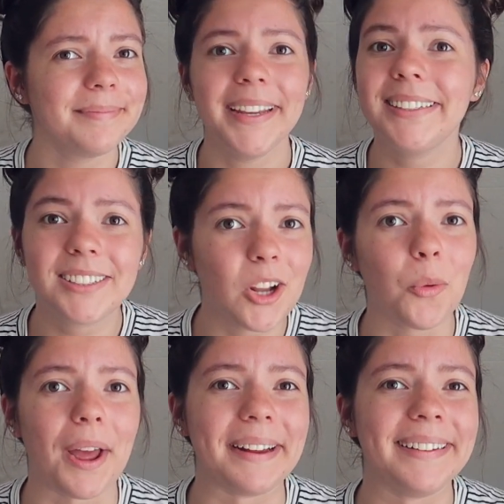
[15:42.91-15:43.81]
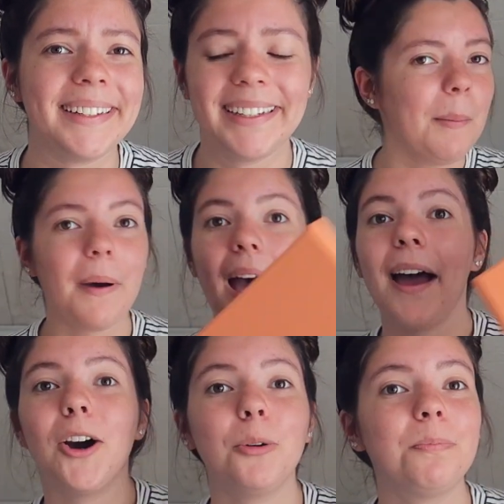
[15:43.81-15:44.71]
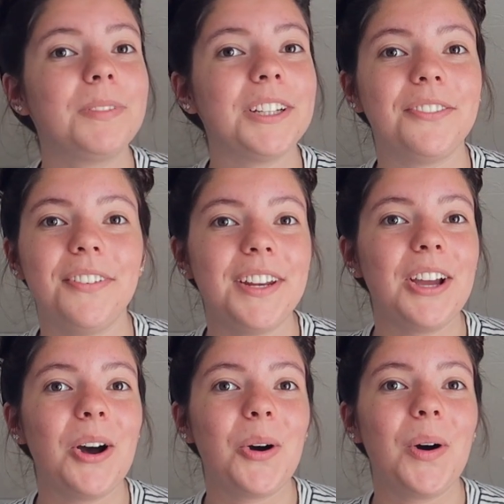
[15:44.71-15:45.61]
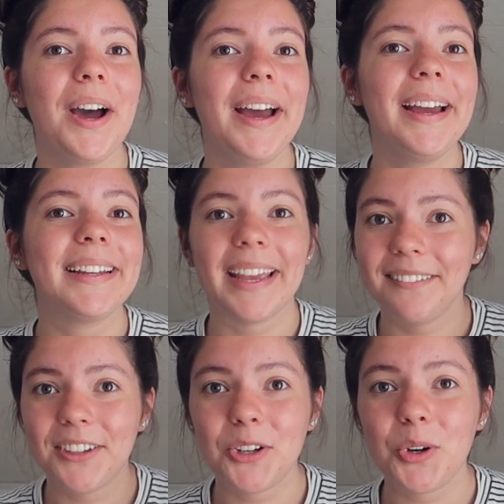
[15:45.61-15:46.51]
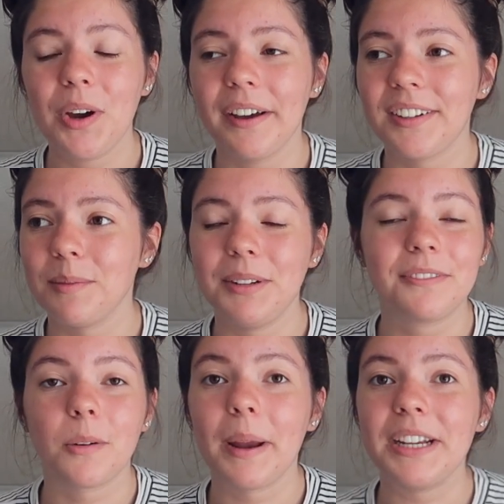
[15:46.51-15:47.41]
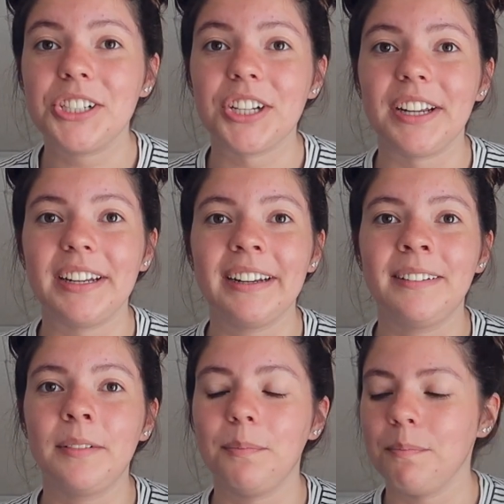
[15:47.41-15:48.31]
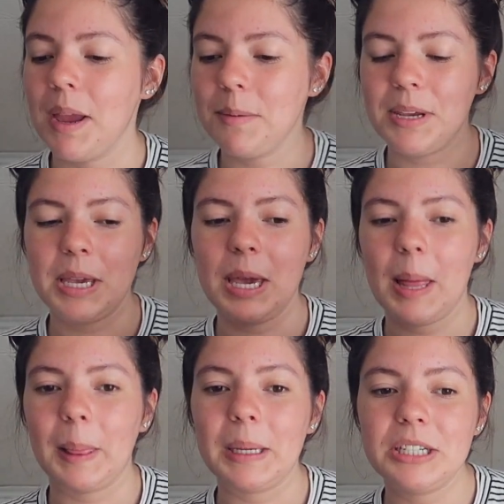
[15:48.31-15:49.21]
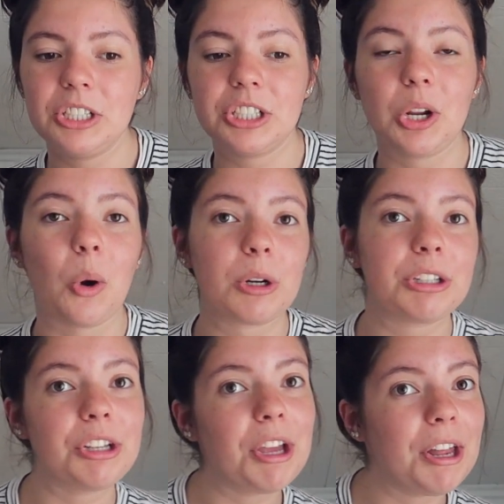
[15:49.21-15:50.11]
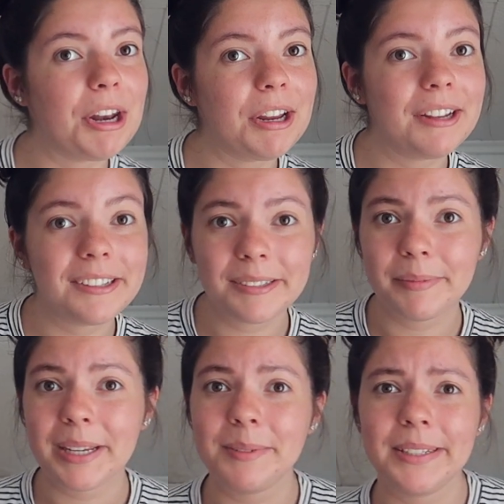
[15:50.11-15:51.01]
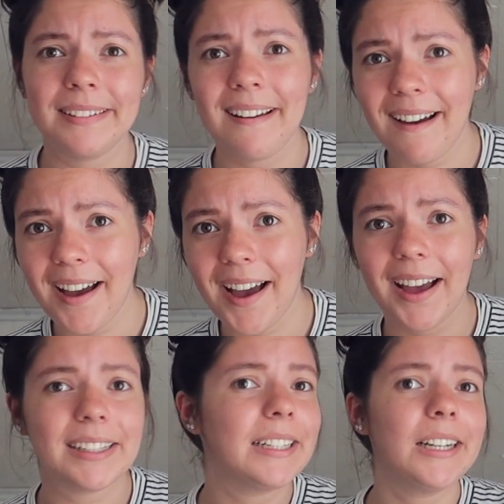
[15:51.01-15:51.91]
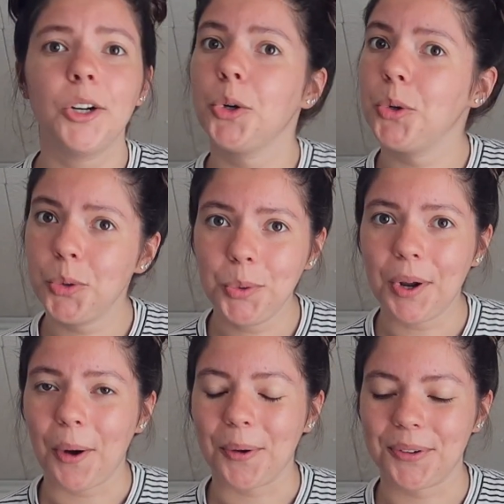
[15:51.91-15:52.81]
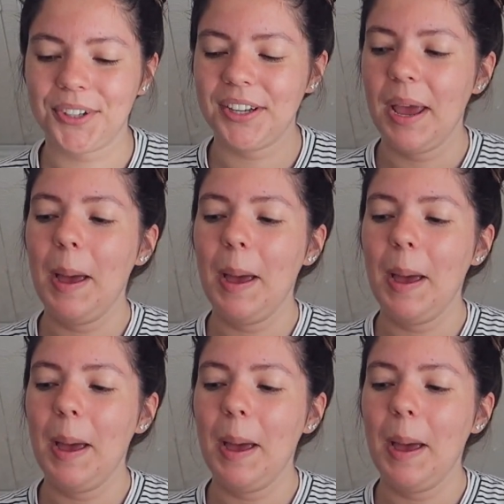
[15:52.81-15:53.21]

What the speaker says: It's so nice. But I hope this video gave you some information, maybe leaned you towards getting it, maybe not, who knows.